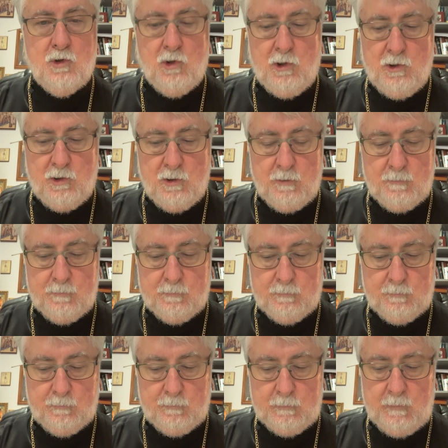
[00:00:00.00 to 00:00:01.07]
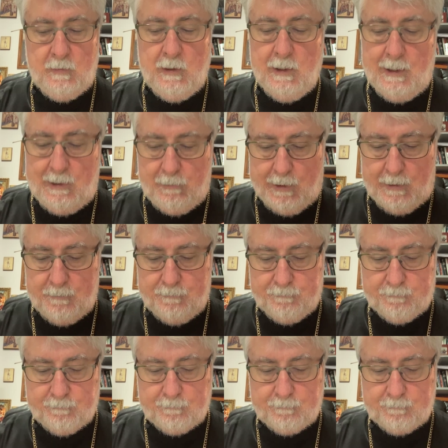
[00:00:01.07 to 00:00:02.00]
George. Anyway,